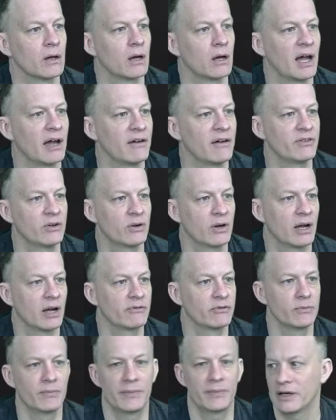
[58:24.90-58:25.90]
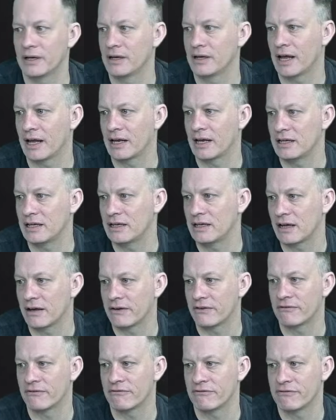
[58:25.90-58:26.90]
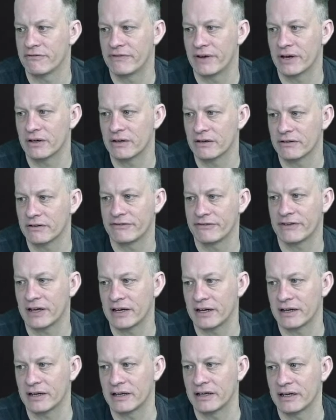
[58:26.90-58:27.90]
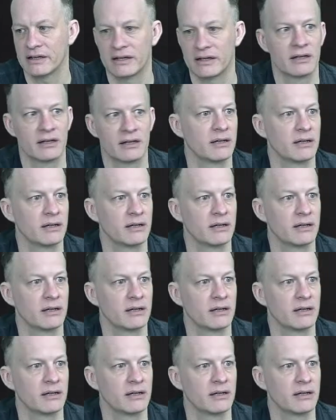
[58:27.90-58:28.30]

Have there ever been any verified,